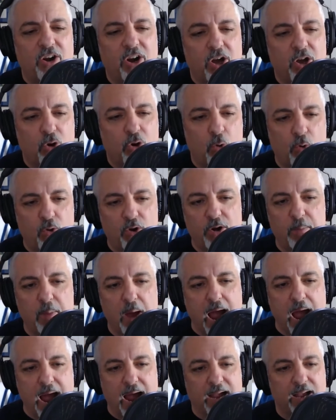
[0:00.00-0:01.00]

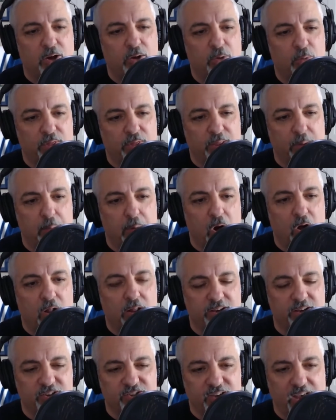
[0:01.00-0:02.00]
quarterback with the ball in
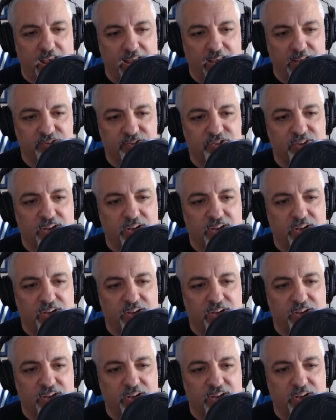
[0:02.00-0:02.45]
his hands